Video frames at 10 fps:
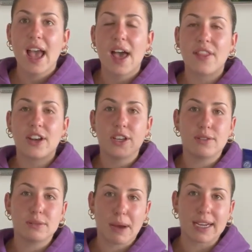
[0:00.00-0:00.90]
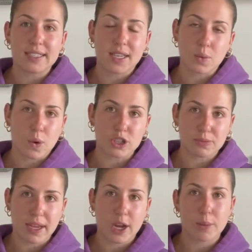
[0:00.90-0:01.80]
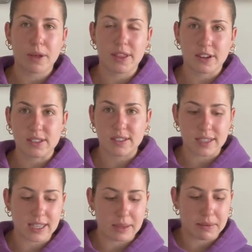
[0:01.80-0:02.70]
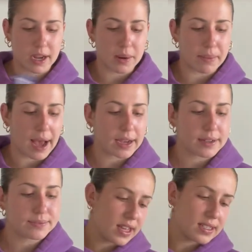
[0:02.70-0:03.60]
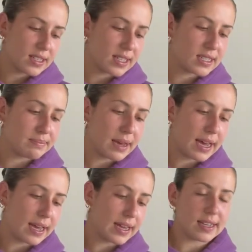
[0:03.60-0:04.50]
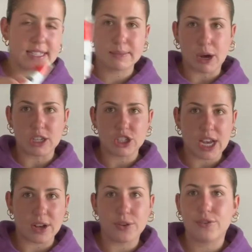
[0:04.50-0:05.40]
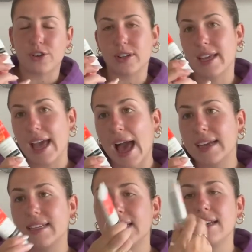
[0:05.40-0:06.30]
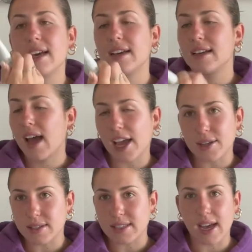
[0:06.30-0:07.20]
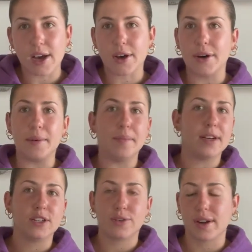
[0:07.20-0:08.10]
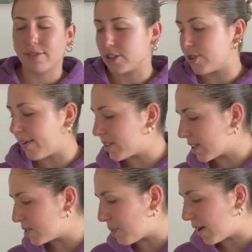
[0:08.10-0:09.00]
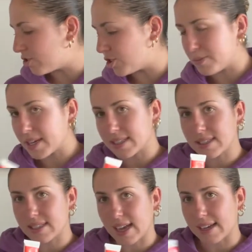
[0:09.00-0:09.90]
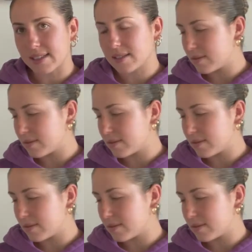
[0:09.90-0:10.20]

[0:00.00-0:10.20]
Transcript: and then use mine to like wash my hair, but theirs to like keep my hair back. This is my spot gel for like acne. I use this at home, great for traveling as well, just because the size